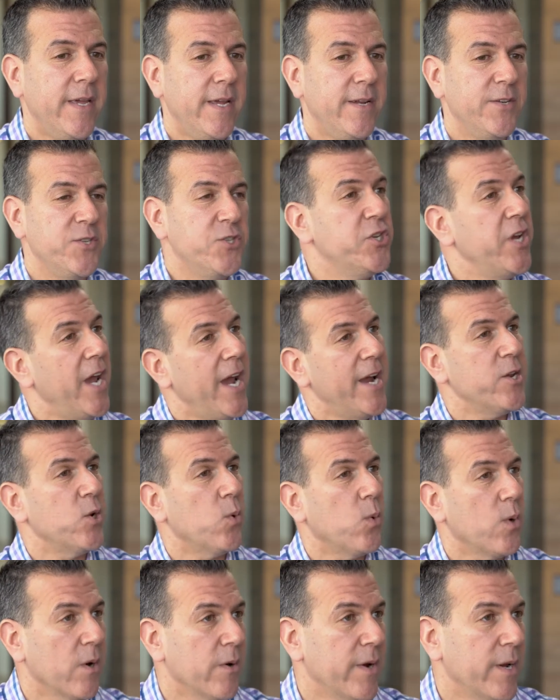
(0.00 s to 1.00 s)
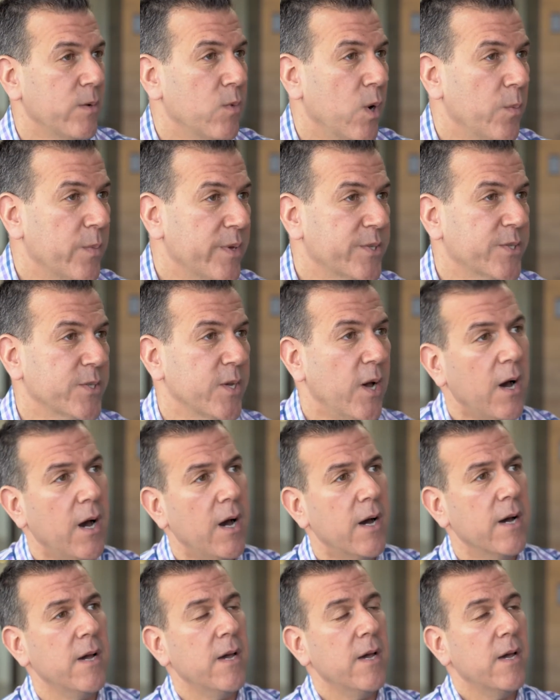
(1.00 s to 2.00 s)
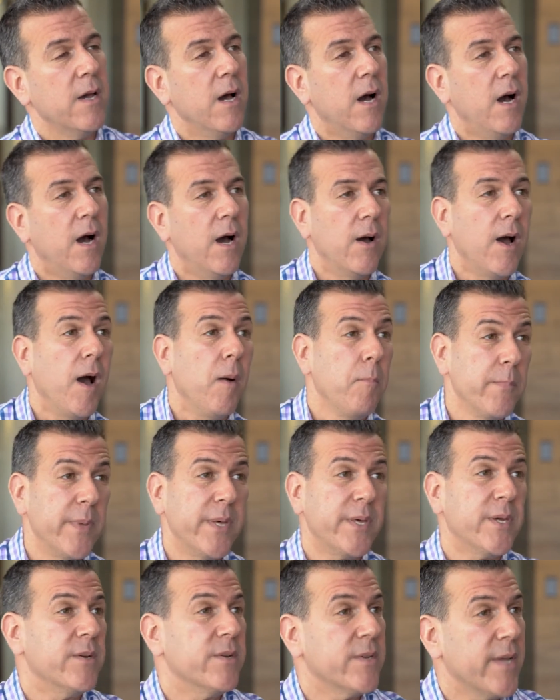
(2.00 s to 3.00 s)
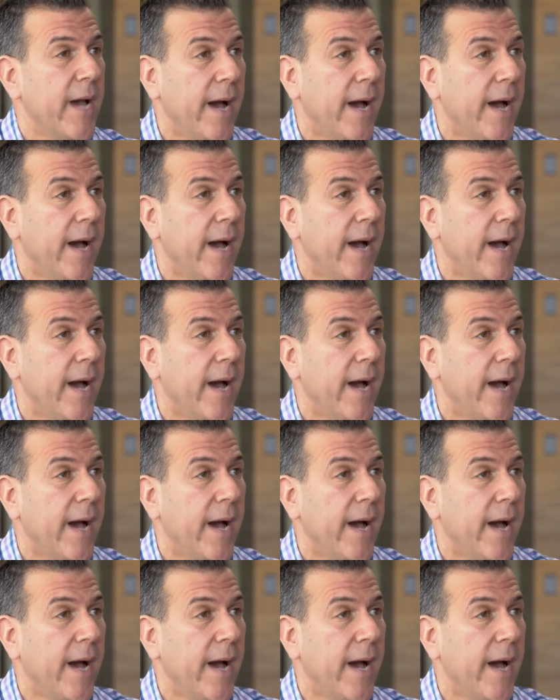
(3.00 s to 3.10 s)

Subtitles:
In January, when we saw $1 million